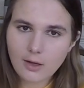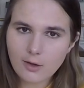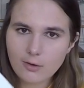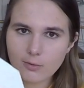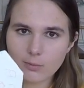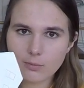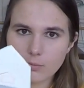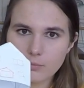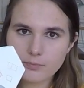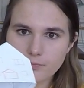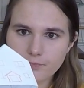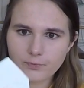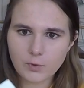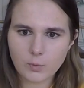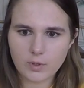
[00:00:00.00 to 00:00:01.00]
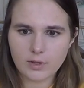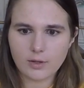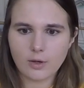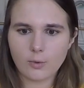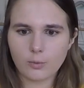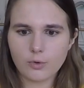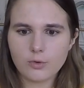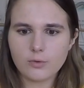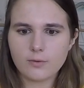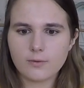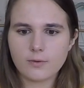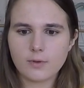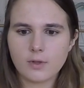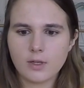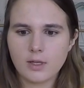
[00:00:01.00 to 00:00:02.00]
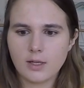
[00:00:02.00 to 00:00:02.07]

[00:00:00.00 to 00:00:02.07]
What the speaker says: home with a roof